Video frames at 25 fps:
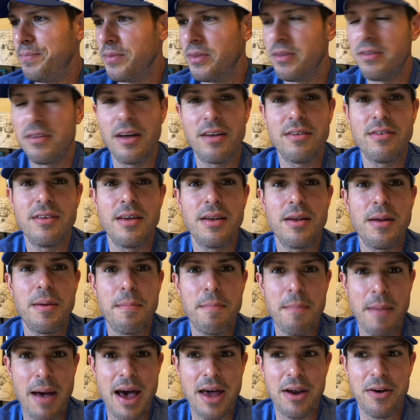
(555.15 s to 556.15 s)
Doesn't
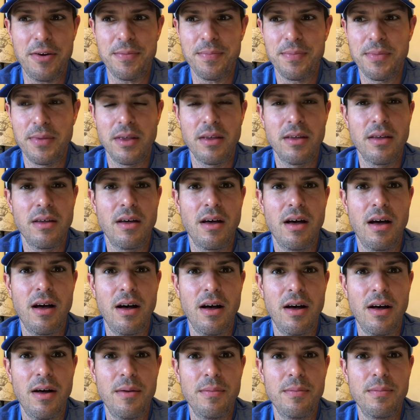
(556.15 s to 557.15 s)
matter.
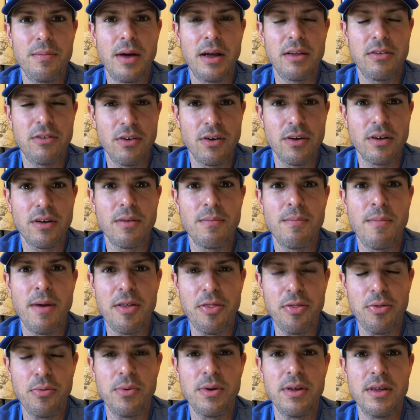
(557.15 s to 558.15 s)
I took my
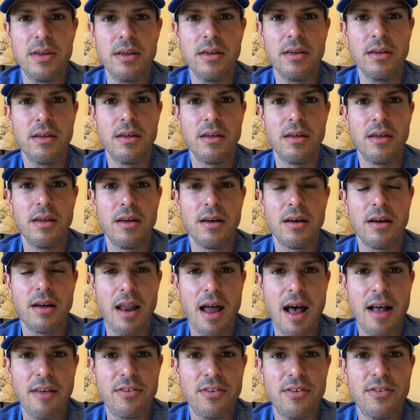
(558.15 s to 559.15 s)
3
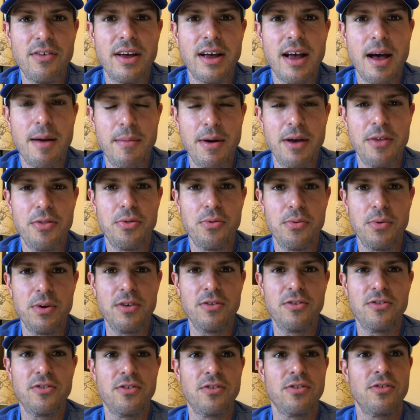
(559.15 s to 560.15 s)
classes. I got my 3
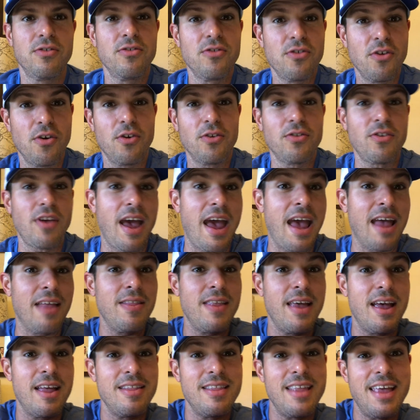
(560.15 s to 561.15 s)
certs, and
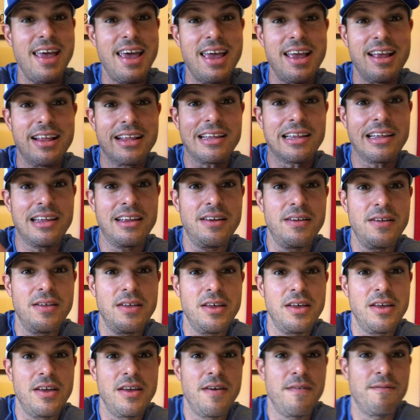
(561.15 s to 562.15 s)
then they
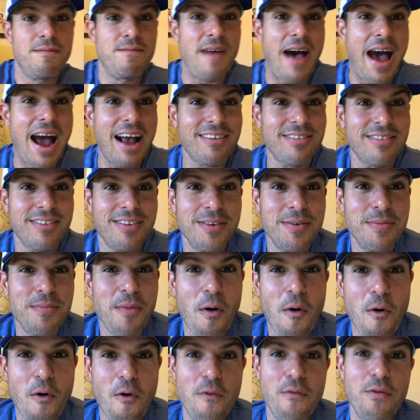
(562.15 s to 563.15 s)
faxed them
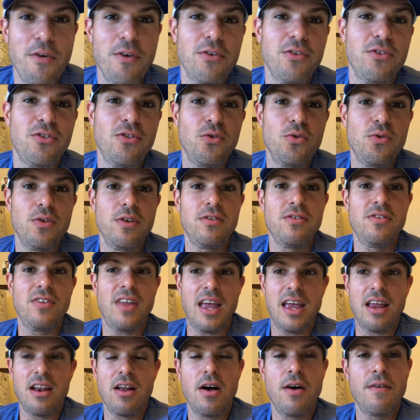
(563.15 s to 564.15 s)
over to the
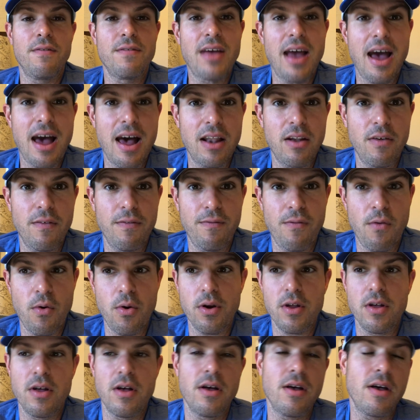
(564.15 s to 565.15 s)
state of
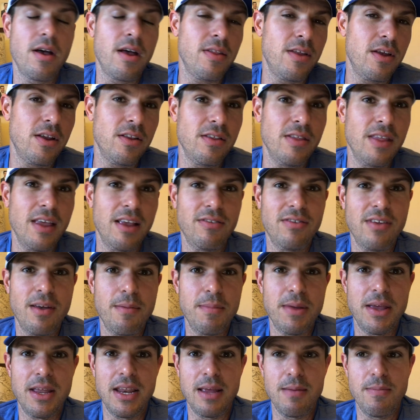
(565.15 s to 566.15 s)
California, and then they sent
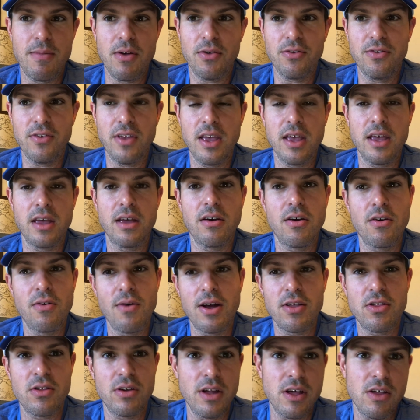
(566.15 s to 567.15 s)
me an email saying,
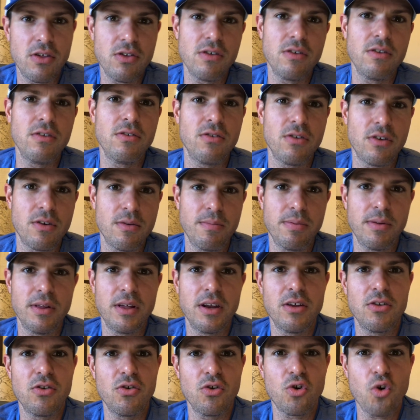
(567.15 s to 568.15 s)
congratulations, you
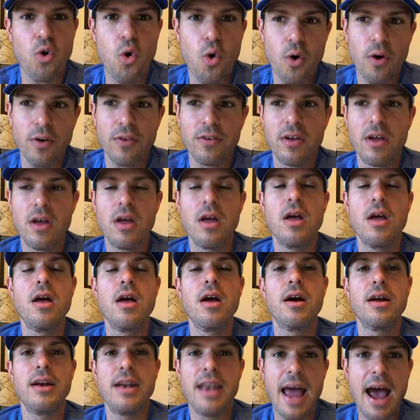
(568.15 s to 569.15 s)
completed your course.
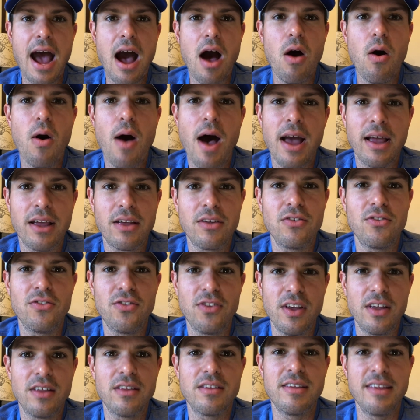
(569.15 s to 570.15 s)
Now I can
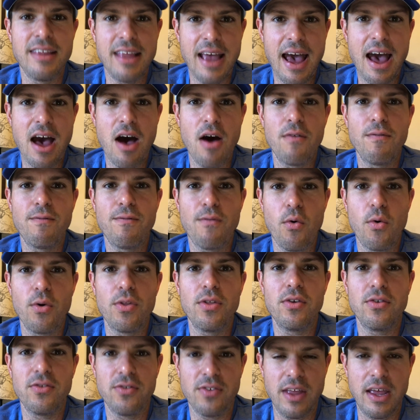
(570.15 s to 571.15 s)
sit down for
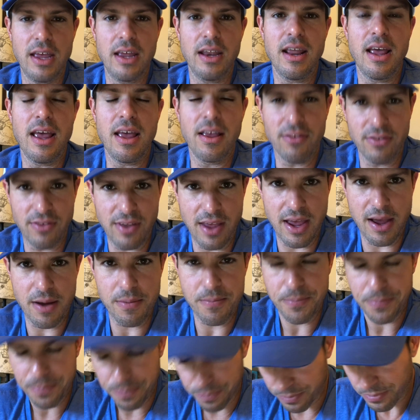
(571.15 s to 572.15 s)
the state exam,
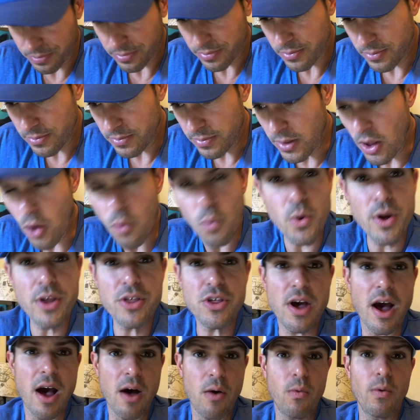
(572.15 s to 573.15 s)

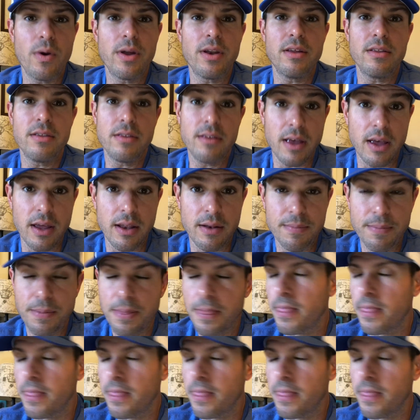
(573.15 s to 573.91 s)
which I went and did.